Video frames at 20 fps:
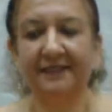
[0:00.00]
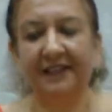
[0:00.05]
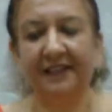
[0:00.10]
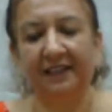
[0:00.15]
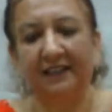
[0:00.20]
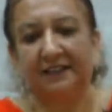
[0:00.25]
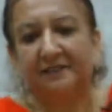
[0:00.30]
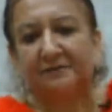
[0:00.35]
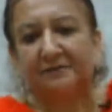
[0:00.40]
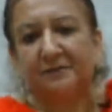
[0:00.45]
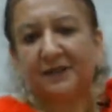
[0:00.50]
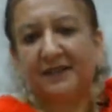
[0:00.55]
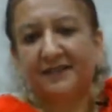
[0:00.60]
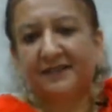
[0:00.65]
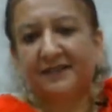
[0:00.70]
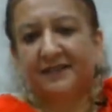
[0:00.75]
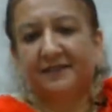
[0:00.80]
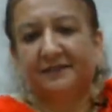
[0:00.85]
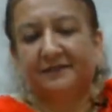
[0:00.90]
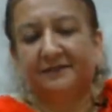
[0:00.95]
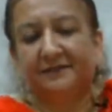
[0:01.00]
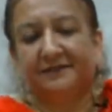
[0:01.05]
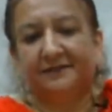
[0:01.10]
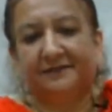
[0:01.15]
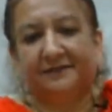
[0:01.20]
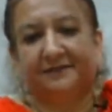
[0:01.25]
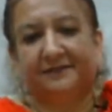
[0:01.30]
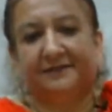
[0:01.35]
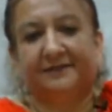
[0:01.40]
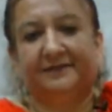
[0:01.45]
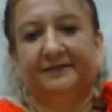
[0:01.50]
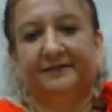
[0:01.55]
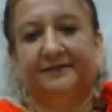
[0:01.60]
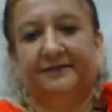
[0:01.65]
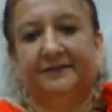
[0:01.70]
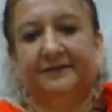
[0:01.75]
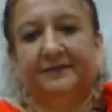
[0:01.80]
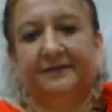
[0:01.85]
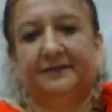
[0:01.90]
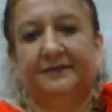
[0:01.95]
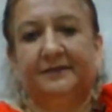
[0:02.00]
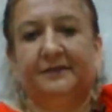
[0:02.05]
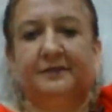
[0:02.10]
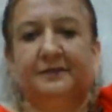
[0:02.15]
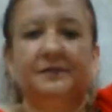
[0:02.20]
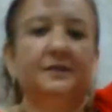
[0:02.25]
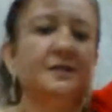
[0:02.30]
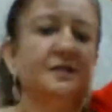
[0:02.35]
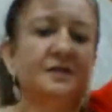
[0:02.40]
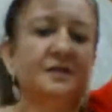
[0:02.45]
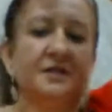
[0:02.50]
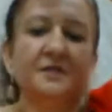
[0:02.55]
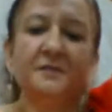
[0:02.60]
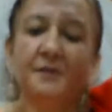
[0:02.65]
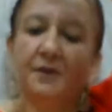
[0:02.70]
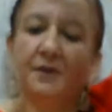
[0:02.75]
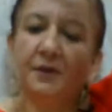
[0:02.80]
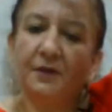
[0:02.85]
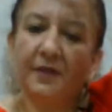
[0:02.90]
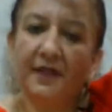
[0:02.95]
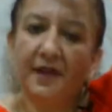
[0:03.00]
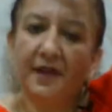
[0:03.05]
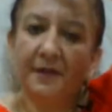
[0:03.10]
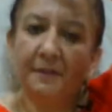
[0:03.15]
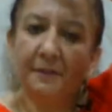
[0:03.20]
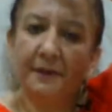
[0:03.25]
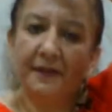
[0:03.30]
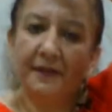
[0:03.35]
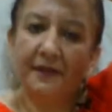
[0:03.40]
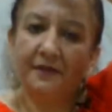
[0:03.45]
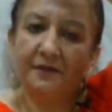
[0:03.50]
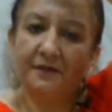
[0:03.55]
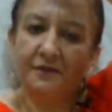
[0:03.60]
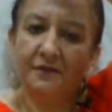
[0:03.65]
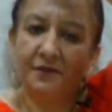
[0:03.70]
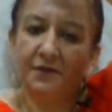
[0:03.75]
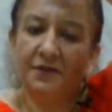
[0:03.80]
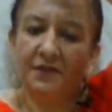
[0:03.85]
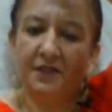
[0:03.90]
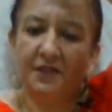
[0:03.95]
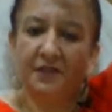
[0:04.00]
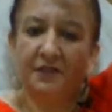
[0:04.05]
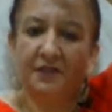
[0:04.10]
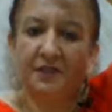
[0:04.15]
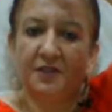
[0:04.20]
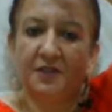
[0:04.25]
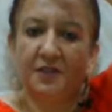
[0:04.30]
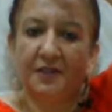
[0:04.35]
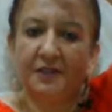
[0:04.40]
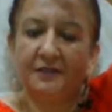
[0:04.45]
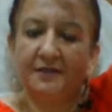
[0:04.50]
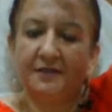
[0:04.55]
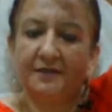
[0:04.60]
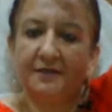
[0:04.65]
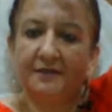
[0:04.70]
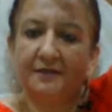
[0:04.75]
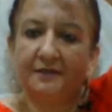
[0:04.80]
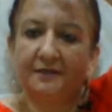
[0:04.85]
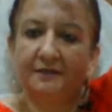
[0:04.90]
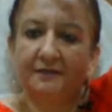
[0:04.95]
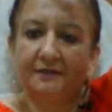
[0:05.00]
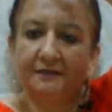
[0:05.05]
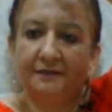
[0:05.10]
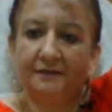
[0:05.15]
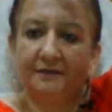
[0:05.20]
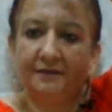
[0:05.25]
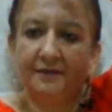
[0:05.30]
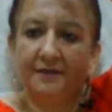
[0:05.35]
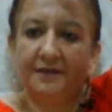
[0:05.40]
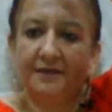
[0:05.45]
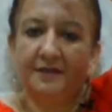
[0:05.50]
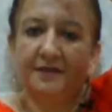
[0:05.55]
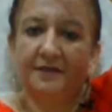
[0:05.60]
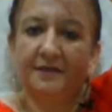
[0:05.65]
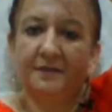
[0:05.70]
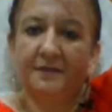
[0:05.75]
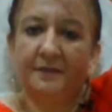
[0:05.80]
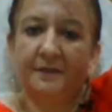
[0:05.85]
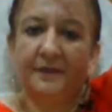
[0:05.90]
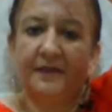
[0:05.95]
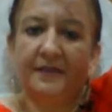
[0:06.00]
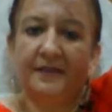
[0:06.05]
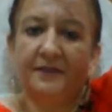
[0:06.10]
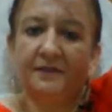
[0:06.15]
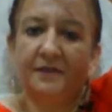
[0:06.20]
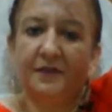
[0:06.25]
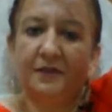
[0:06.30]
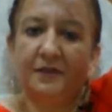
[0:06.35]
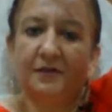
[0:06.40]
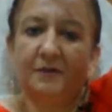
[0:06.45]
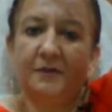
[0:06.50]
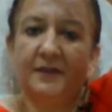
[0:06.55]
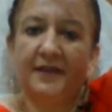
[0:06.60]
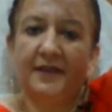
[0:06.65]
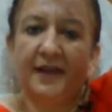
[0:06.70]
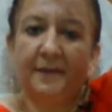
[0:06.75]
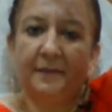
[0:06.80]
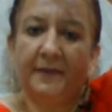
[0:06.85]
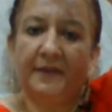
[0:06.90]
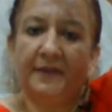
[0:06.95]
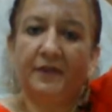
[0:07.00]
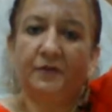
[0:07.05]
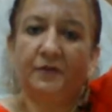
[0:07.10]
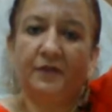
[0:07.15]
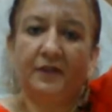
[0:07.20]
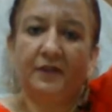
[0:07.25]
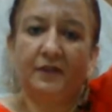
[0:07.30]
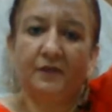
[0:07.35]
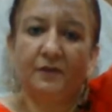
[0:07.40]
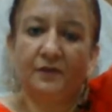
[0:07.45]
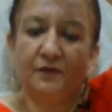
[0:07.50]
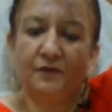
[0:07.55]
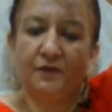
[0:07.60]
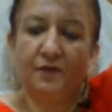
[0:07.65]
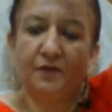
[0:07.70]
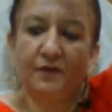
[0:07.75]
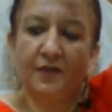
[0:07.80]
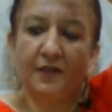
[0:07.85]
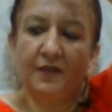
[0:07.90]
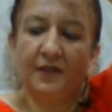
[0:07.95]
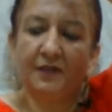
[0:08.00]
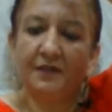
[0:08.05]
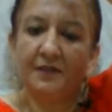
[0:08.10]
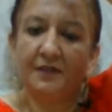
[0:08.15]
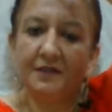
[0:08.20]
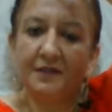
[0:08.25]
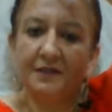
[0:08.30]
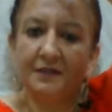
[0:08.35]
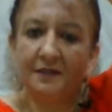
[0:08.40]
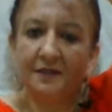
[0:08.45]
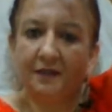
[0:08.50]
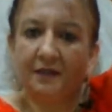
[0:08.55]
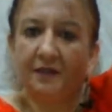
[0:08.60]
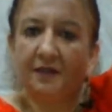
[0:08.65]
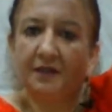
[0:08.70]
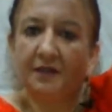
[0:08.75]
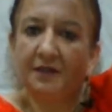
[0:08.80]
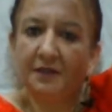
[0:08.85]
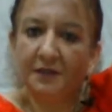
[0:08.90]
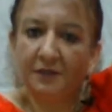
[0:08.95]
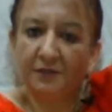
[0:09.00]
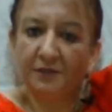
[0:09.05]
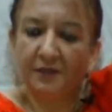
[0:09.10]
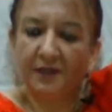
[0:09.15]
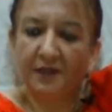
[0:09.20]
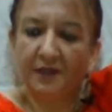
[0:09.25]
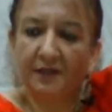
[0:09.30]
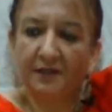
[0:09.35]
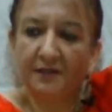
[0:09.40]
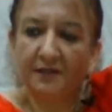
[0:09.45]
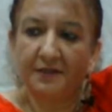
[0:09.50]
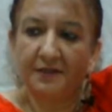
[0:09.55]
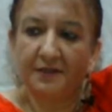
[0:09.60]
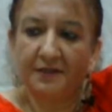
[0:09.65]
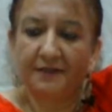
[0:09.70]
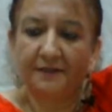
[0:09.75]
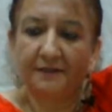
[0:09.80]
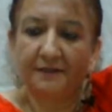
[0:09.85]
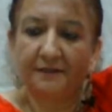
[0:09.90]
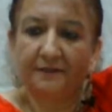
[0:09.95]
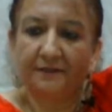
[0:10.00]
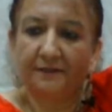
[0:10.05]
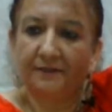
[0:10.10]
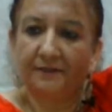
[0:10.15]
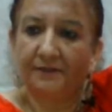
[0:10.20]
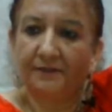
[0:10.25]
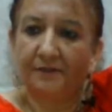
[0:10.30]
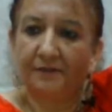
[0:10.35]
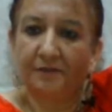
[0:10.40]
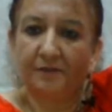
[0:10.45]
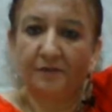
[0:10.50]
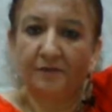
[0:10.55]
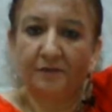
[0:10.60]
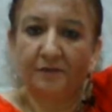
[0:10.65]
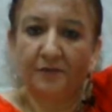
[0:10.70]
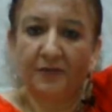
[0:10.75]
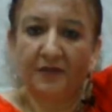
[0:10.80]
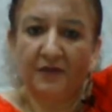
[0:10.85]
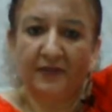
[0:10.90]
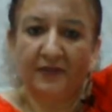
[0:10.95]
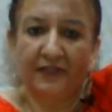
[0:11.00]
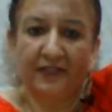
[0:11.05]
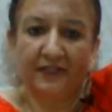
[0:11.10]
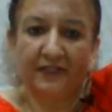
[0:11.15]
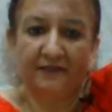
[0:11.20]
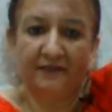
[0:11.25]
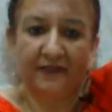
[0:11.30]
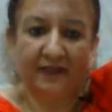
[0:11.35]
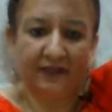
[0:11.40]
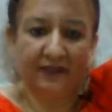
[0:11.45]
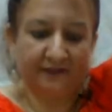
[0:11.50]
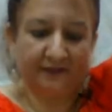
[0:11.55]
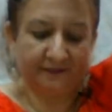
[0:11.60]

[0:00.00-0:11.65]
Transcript: I love myself. Just below the armpit, just near the chest. This is the place where you'll be tapping. You can use 4 fingers, 2 fingers, perfectly fine.